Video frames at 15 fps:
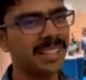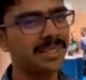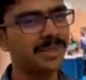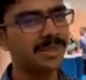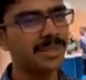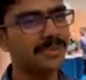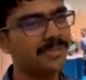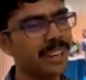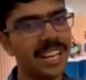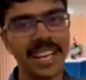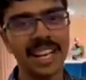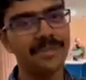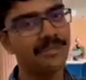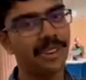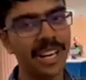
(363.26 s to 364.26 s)
you if you're like
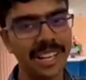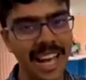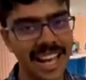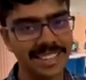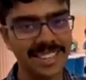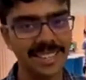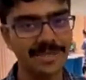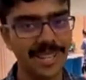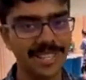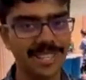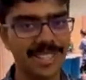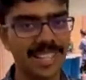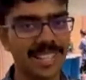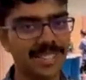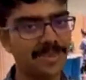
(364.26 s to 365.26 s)
afraid to ask a
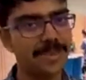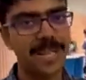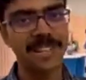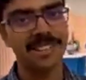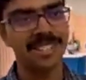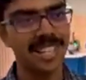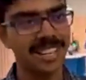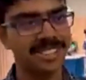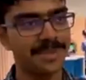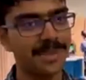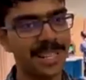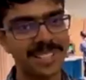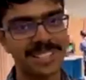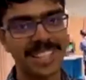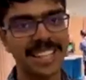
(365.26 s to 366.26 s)
question in a speaker session
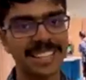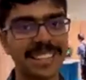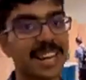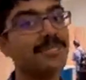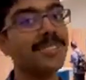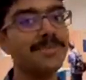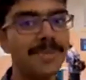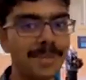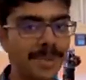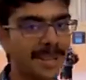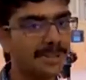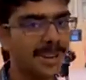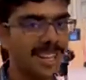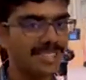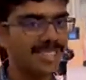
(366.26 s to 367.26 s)
because like thousand people are
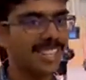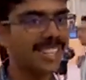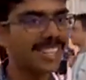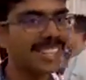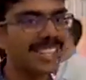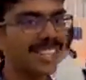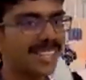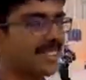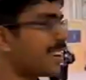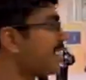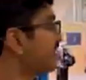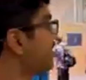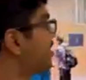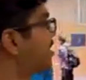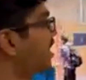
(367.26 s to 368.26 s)
watching you
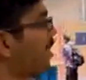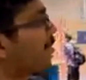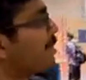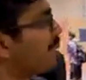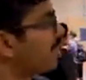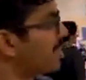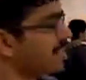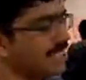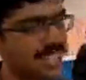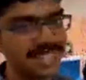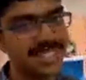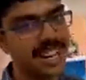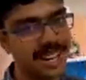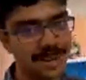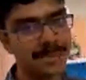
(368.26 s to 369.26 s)
rather just come over here and
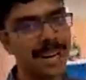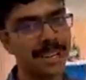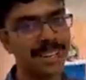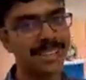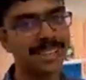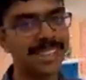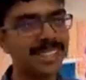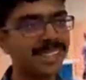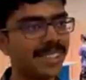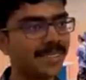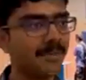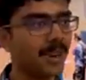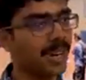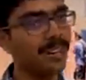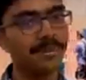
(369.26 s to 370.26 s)
talk about it
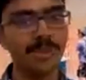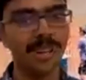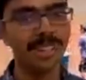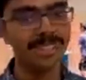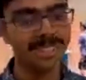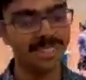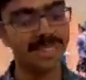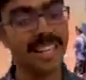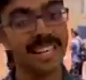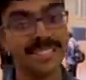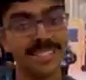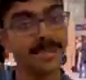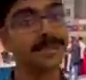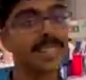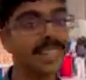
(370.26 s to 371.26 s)
one-on-one so that's
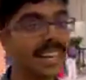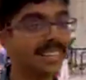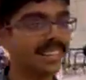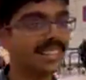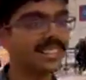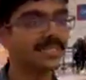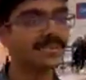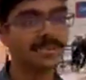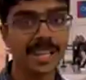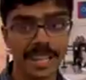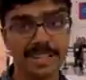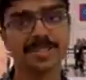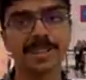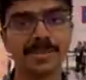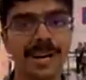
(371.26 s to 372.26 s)
something i think is really
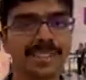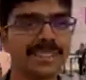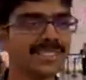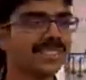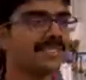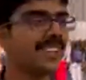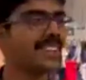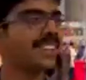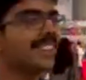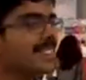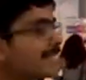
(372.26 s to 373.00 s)
cool about this event